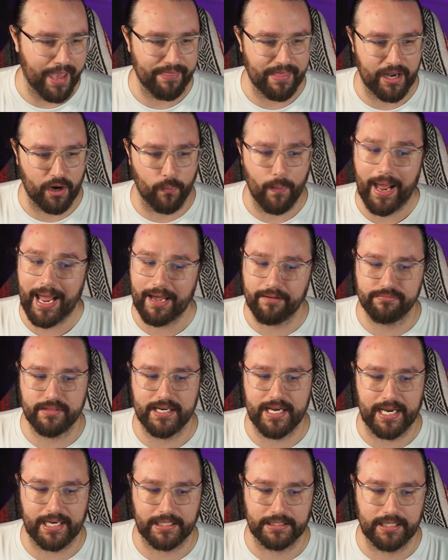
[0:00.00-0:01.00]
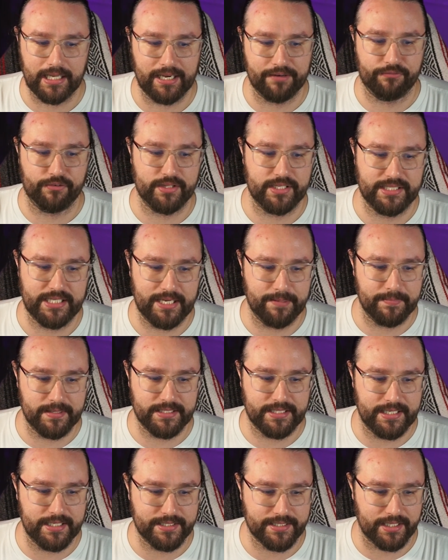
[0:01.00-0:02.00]
they don't have the NECA line for the
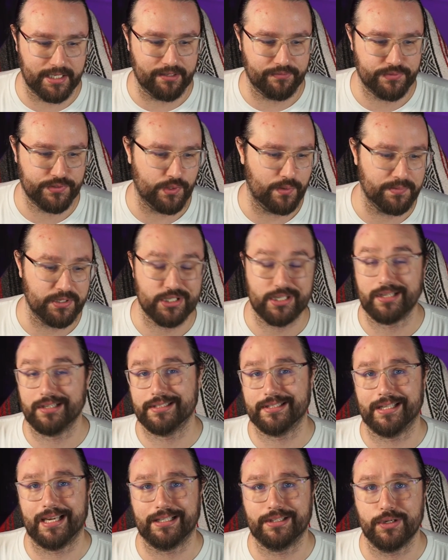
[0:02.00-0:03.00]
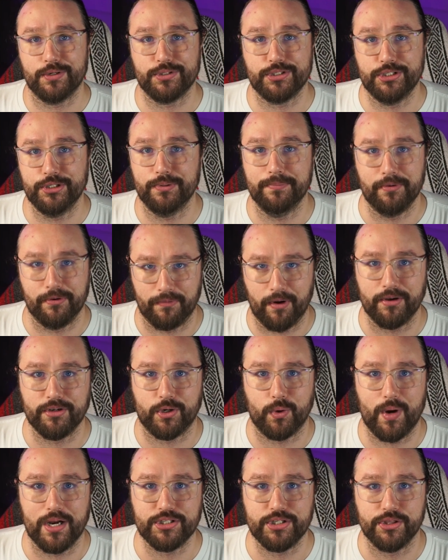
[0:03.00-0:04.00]
TMNT stuff, so I'm just gonna select those 2 and move on to
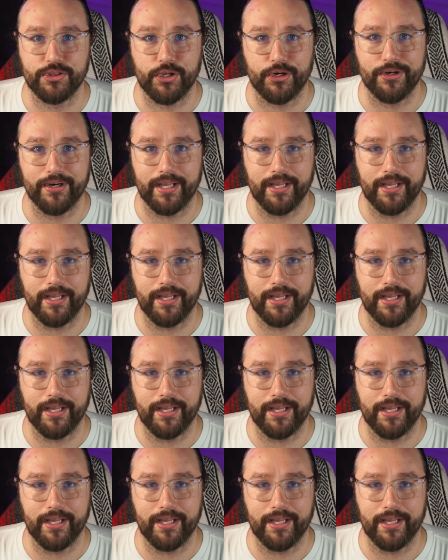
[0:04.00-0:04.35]
question 30.